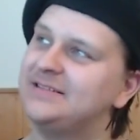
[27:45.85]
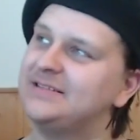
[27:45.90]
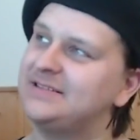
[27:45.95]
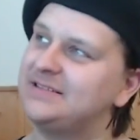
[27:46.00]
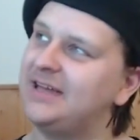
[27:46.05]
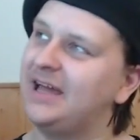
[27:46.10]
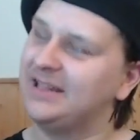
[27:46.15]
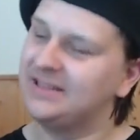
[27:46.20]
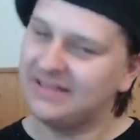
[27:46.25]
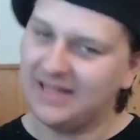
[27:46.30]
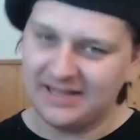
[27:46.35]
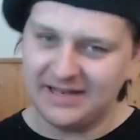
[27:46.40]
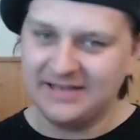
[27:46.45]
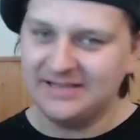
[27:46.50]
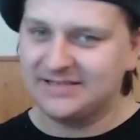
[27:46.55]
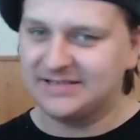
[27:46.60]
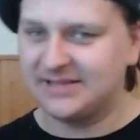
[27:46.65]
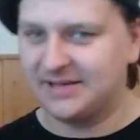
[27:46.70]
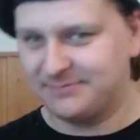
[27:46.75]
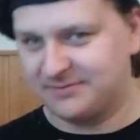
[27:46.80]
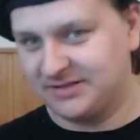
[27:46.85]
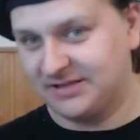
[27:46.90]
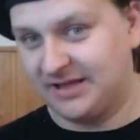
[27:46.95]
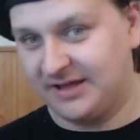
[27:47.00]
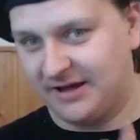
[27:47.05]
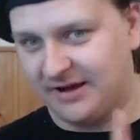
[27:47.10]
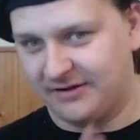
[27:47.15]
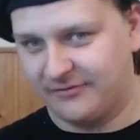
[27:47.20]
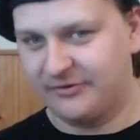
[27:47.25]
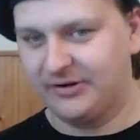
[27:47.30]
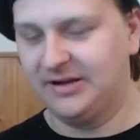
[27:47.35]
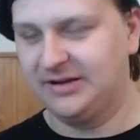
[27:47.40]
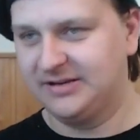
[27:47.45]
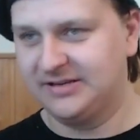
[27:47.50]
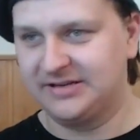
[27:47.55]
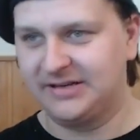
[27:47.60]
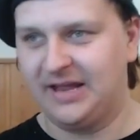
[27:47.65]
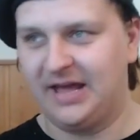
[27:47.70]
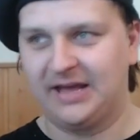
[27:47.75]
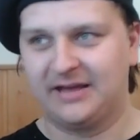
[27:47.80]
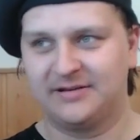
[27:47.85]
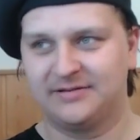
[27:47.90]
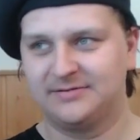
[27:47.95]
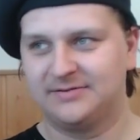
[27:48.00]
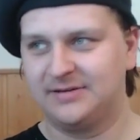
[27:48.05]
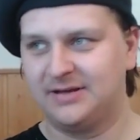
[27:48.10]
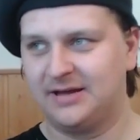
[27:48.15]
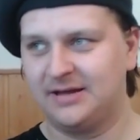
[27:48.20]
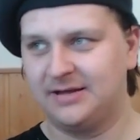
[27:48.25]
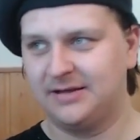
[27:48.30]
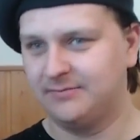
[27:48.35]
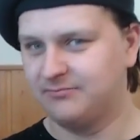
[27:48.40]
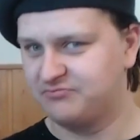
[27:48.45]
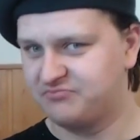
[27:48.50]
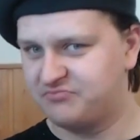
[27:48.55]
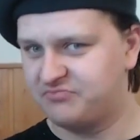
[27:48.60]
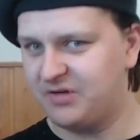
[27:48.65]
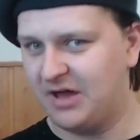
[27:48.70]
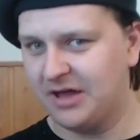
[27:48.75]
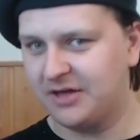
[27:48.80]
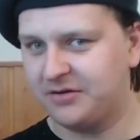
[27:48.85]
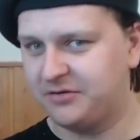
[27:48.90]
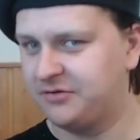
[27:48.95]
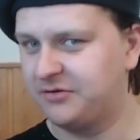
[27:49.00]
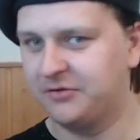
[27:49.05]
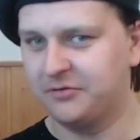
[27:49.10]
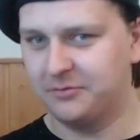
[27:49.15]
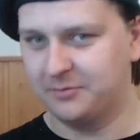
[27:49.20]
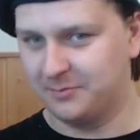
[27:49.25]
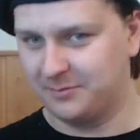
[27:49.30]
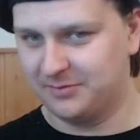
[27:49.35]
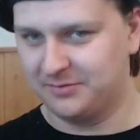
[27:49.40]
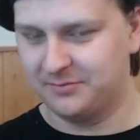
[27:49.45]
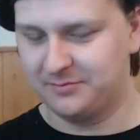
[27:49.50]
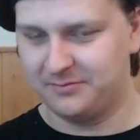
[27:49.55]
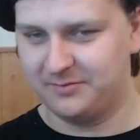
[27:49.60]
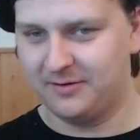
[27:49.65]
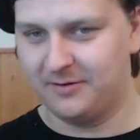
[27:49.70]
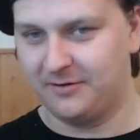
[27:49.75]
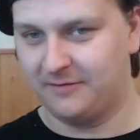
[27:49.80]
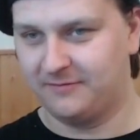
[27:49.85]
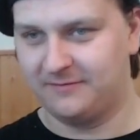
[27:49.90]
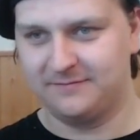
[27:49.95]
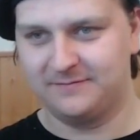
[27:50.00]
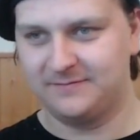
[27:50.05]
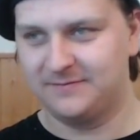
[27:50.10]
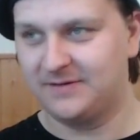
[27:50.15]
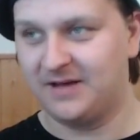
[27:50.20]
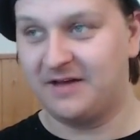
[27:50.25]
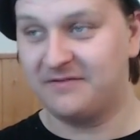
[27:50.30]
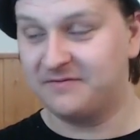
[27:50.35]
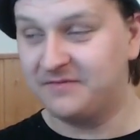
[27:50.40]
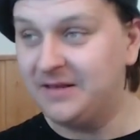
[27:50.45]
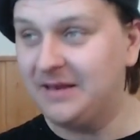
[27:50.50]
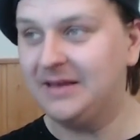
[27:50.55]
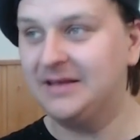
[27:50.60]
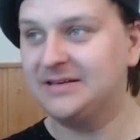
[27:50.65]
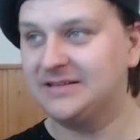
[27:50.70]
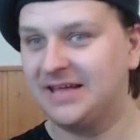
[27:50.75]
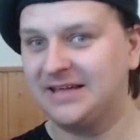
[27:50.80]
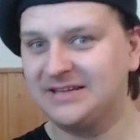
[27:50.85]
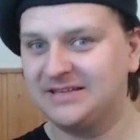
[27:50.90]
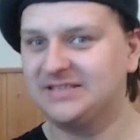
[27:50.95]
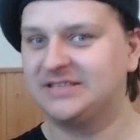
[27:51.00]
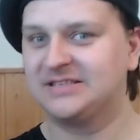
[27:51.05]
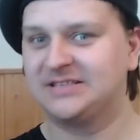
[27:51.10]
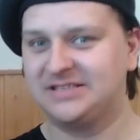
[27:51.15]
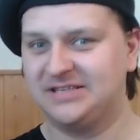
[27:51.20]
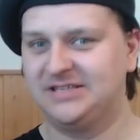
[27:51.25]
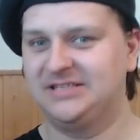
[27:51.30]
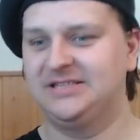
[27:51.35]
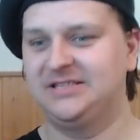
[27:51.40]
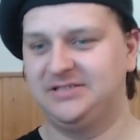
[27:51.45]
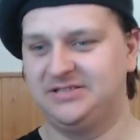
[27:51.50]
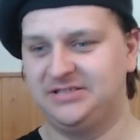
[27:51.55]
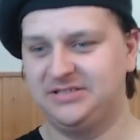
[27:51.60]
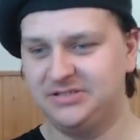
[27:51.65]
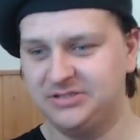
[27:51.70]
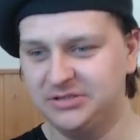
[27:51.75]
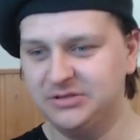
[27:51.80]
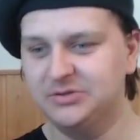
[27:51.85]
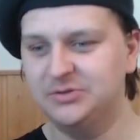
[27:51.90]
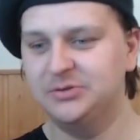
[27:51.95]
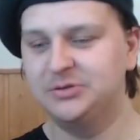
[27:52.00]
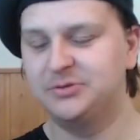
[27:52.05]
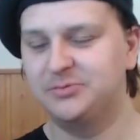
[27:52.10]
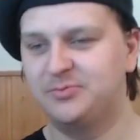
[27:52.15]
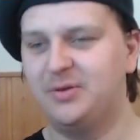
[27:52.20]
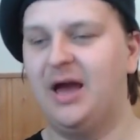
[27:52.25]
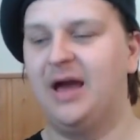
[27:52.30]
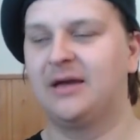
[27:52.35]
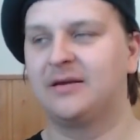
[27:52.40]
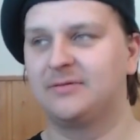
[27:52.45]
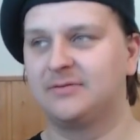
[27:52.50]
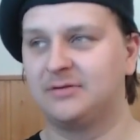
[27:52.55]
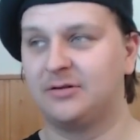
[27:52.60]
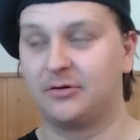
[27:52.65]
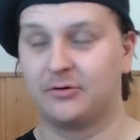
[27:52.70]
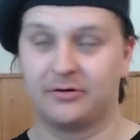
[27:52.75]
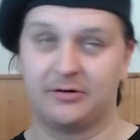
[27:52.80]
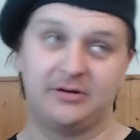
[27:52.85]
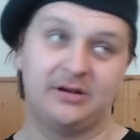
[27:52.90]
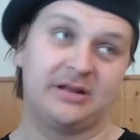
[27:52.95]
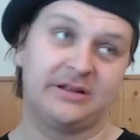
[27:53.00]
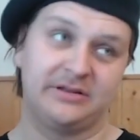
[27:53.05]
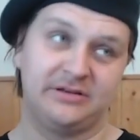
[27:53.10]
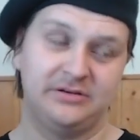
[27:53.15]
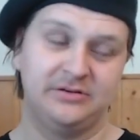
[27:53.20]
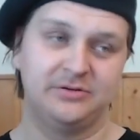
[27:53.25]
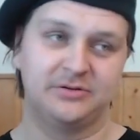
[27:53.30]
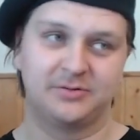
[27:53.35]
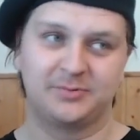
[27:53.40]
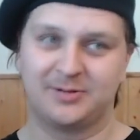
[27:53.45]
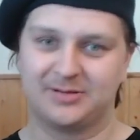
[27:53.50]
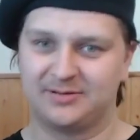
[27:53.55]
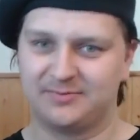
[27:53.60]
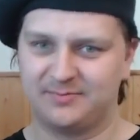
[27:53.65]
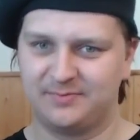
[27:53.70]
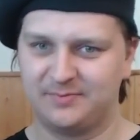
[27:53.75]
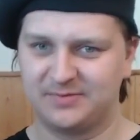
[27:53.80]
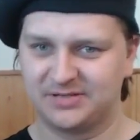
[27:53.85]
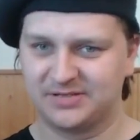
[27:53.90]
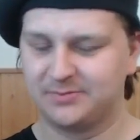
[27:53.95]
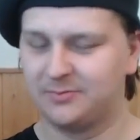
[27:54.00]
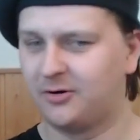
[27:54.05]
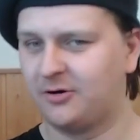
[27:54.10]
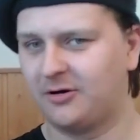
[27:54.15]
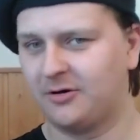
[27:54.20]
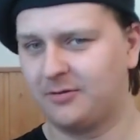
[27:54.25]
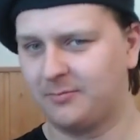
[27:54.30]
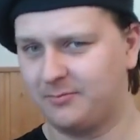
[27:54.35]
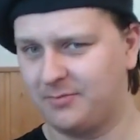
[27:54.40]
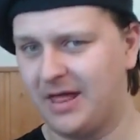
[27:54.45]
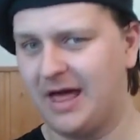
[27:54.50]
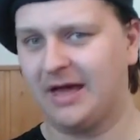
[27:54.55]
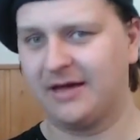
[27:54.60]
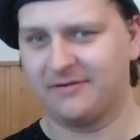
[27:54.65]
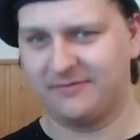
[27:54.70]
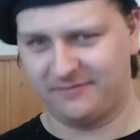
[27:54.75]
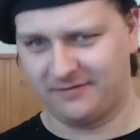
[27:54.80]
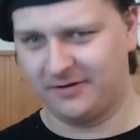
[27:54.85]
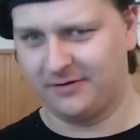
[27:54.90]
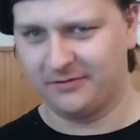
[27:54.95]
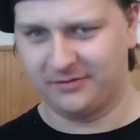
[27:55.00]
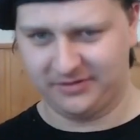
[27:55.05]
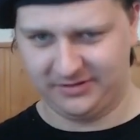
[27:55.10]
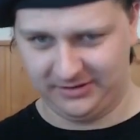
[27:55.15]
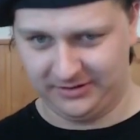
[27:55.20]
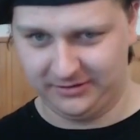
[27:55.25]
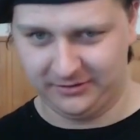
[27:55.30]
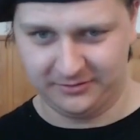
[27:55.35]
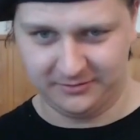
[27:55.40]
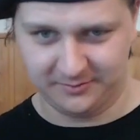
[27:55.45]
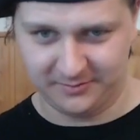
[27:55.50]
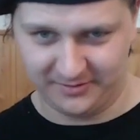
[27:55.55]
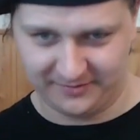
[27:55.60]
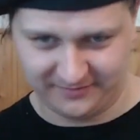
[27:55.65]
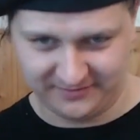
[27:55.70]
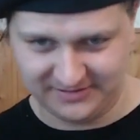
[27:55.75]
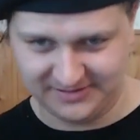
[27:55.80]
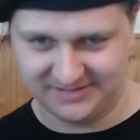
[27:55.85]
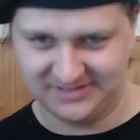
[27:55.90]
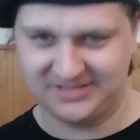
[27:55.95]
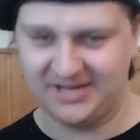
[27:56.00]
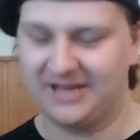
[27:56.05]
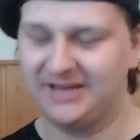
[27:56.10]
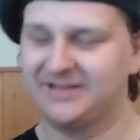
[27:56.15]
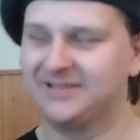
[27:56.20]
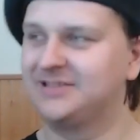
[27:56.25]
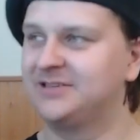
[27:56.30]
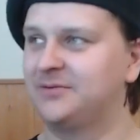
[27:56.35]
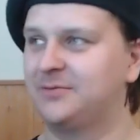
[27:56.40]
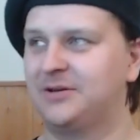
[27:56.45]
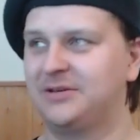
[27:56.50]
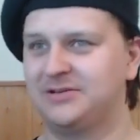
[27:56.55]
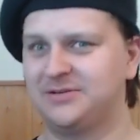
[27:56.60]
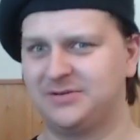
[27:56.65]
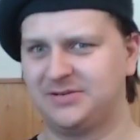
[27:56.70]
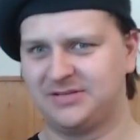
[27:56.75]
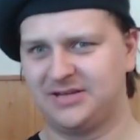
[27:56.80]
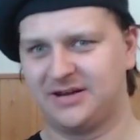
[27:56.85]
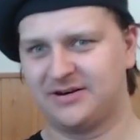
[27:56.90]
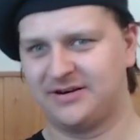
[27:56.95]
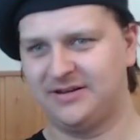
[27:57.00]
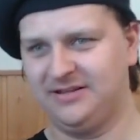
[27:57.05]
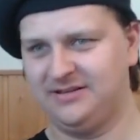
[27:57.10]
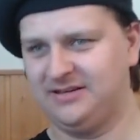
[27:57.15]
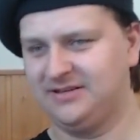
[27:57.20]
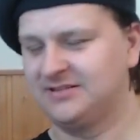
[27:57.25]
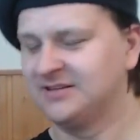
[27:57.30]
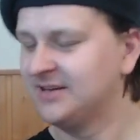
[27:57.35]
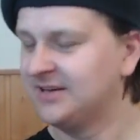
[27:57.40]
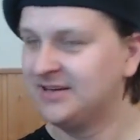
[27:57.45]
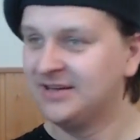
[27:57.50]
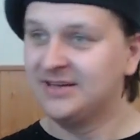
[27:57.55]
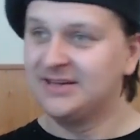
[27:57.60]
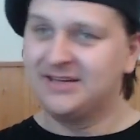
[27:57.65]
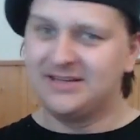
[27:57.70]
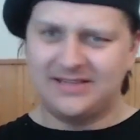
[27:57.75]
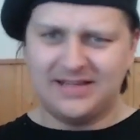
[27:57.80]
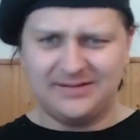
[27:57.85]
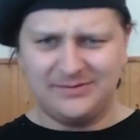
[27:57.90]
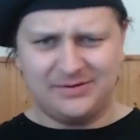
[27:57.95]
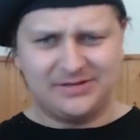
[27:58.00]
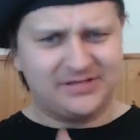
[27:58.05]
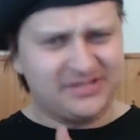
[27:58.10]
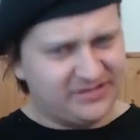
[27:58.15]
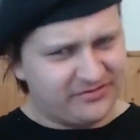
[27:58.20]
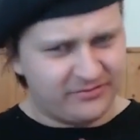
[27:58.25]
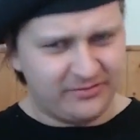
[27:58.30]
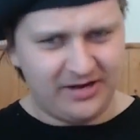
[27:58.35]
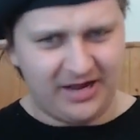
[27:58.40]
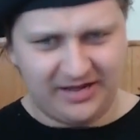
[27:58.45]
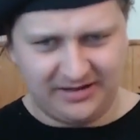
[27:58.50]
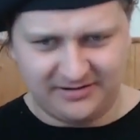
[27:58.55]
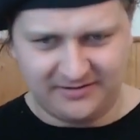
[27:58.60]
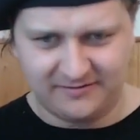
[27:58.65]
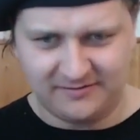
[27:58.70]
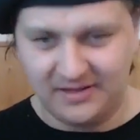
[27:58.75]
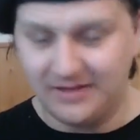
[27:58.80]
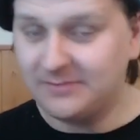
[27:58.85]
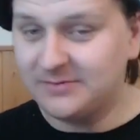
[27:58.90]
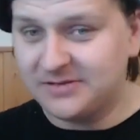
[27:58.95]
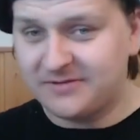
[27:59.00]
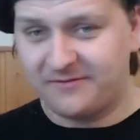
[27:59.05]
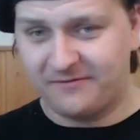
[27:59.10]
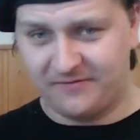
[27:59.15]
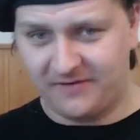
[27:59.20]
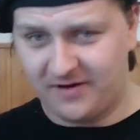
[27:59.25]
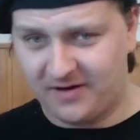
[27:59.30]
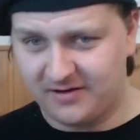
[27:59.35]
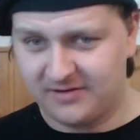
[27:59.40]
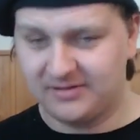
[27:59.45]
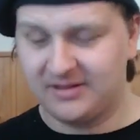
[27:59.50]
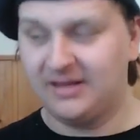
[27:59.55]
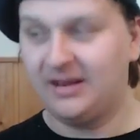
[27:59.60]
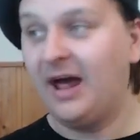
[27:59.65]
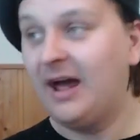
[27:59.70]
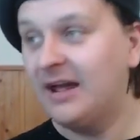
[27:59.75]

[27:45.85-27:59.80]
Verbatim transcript: that, that is something that I really did like. A black cube of a villain that is just a huge black, or not huge, but a small black floating cube of insanity when you stare at it. That was creative, that was fun, that I